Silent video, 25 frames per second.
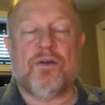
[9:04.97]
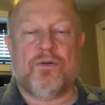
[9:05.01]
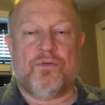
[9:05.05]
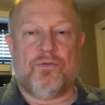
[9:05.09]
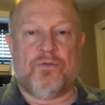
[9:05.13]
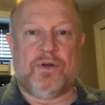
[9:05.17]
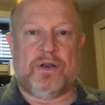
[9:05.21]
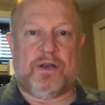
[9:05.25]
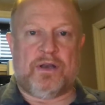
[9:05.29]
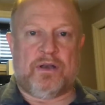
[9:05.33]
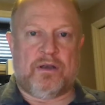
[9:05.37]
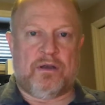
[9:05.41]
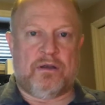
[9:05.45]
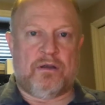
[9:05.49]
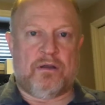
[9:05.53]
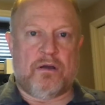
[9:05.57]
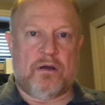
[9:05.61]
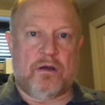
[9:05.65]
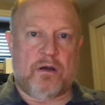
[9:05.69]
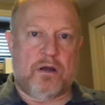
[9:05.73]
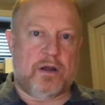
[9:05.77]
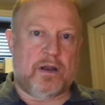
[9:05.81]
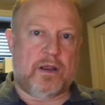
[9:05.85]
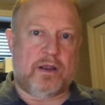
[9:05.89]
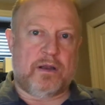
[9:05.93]
written
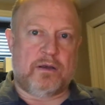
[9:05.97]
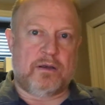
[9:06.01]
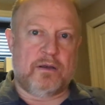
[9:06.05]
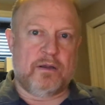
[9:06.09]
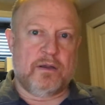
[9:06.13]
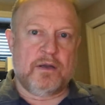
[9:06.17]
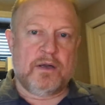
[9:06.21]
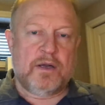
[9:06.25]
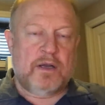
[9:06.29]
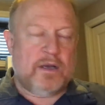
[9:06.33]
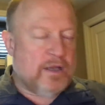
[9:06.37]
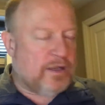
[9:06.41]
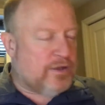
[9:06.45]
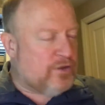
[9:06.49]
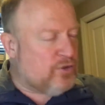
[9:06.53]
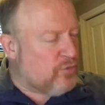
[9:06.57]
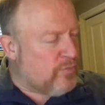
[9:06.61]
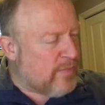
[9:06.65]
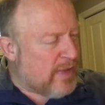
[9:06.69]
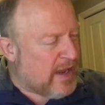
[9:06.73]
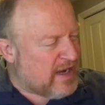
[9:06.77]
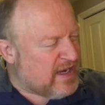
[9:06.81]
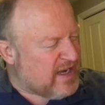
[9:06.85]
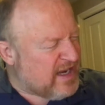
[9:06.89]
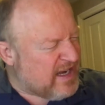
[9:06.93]
on it. Now, you
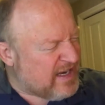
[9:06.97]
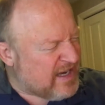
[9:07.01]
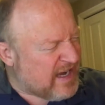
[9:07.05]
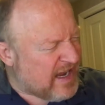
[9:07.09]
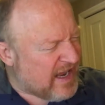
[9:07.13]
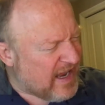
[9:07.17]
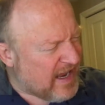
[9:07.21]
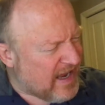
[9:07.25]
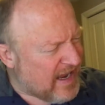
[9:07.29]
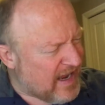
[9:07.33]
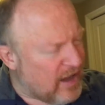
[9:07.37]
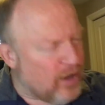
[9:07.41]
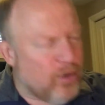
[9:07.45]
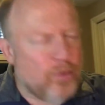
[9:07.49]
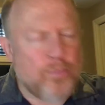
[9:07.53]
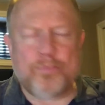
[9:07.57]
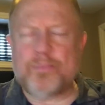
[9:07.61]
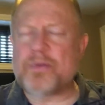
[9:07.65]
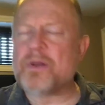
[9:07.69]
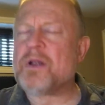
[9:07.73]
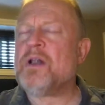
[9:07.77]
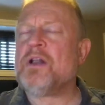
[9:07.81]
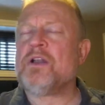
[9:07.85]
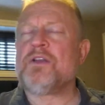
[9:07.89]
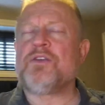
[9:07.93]
may need
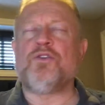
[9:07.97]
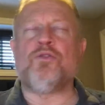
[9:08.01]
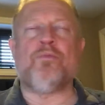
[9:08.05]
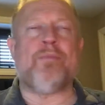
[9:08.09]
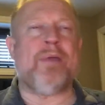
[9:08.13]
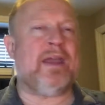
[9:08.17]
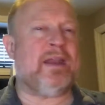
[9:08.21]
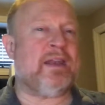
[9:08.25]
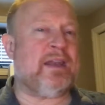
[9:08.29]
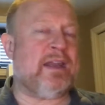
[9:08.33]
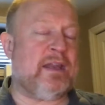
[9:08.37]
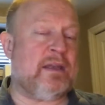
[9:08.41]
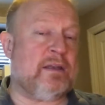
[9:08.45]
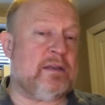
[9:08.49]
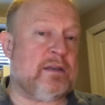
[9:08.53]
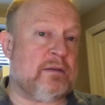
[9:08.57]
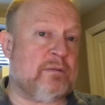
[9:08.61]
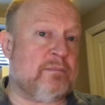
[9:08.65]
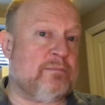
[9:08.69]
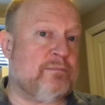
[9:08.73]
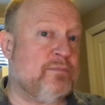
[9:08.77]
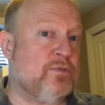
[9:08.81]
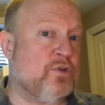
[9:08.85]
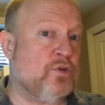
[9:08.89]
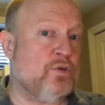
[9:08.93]
help. You may need to
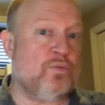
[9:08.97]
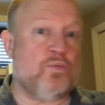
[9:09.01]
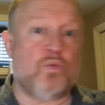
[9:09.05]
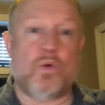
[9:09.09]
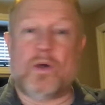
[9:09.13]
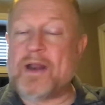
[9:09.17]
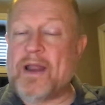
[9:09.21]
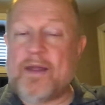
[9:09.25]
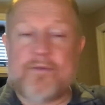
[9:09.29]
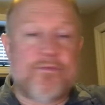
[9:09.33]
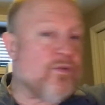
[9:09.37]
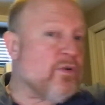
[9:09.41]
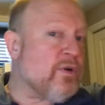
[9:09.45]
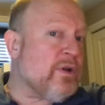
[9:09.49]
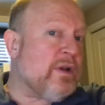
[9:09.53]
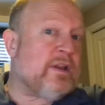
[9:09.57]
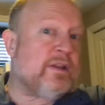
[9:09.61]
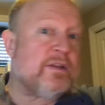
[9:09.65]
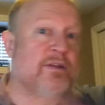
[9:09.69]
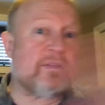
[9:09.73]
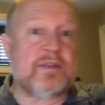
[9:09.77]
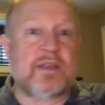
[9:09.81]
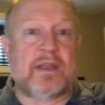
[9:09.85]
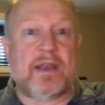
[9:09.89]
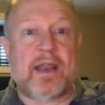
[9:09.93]
do whatever it
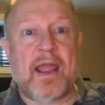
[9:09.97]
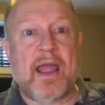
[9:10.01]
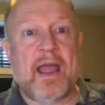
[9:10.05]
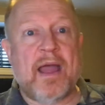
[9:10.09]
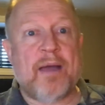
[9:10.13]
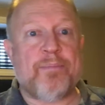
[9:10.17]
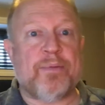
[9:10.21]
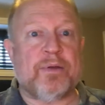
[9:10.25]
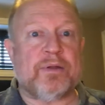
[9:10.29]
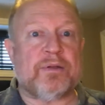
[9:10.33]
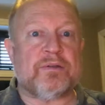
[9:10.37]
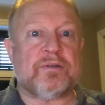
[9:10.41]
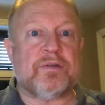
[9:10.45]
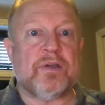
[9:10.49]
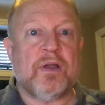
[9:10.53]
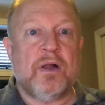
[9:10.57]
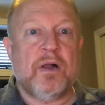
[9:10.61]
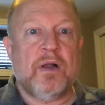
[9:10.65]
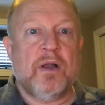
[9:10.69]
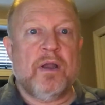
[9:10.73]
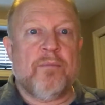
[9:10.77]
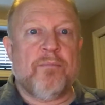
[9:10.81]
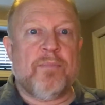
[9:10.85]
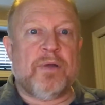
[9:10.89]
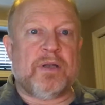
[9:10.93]
is that happens.
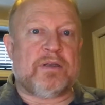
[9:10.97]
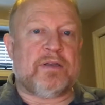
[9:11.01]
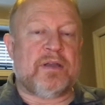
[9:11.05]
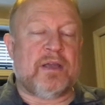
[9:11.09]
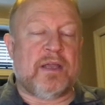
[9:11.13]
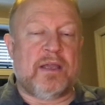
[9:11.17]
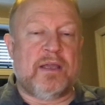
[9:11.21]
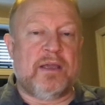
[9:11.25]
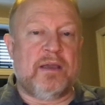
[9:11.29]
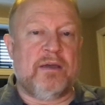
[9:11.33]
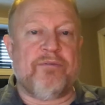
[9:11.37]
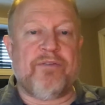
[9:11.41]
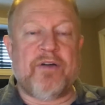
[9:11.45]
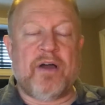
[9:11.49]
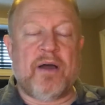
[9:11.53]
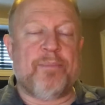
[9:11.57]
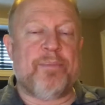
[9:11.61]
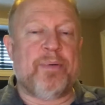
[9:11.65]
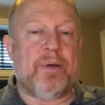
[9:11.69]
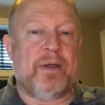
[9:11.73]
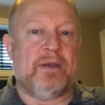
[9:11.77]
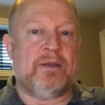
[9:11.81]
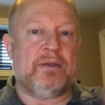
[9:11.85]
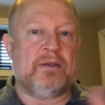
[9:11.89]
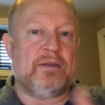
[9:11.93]
But to give
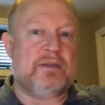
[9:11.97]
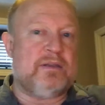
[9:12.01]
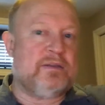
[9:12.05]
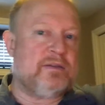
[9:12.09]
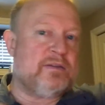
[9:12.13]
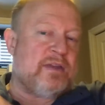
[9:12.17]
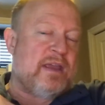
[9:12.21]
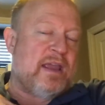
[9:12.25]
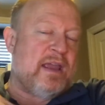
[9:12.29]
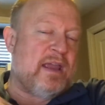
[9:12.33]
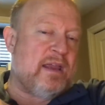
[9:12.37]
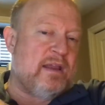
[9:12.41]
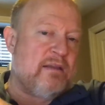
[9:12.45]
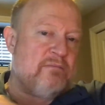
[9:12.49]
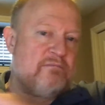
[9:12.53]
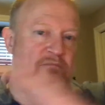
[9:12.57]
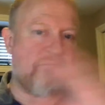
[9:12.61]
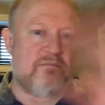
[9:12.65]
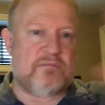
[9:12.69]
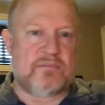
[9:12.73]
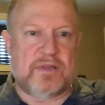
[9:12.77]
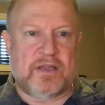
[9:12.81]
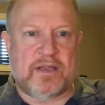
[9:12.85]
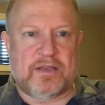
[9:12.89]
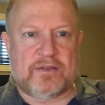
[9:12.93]
up and say,
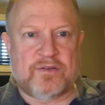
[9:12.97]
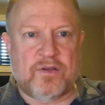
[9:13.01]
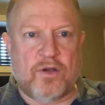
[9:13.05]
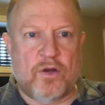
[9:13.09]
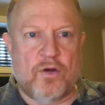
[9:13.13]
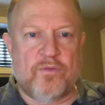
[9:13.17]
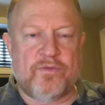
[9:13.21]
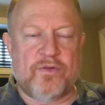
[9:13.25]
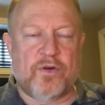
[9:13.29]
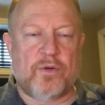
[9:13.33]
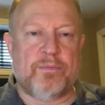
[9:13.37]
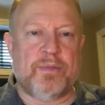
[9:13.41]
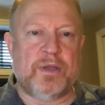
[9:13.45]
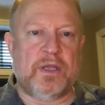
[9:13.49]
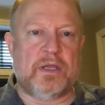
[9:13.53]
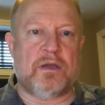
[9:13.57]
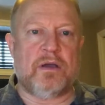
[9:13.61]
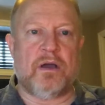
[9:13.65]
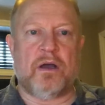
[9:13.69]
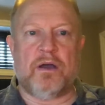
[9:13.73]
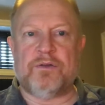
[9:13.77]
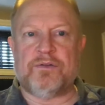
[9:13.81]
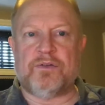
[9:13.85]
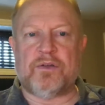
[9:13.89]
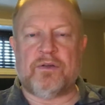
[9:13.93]
it's over
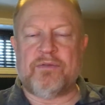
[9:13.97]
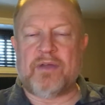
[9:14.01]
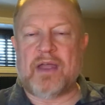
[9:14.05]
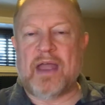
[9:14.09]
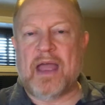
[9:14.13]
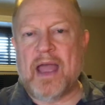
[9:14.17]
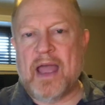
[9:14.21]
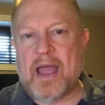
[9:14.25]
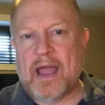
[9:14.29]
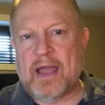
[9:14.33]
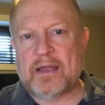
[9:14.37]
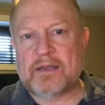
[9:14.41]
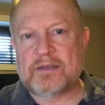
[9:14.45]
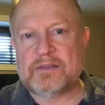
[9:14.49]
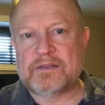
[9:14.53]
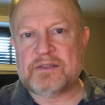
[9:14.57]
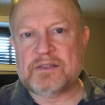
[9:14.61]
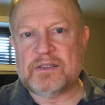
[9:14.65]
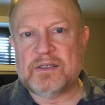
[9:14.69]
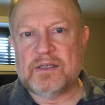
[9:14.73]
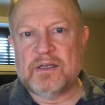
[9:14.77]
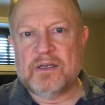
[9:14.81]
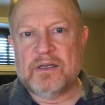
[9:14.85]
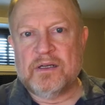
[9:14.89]
because of X